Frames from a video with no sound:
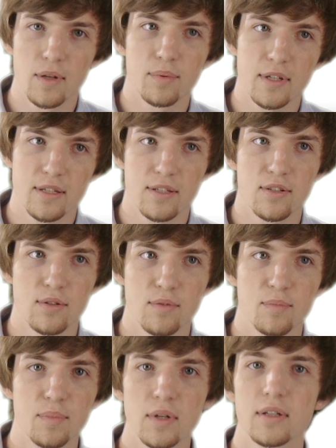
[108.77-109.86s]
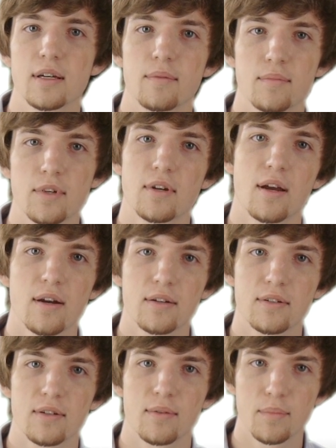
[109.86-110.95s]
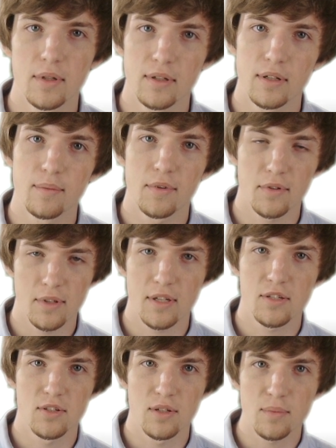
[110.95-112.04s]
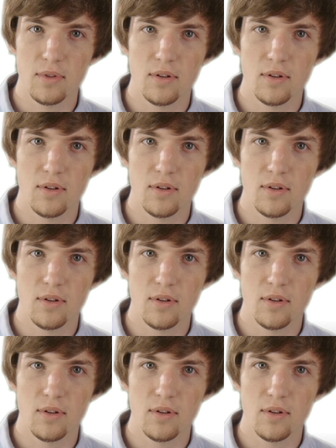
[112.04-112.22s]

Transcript: a place to build up your character and build up your relationship with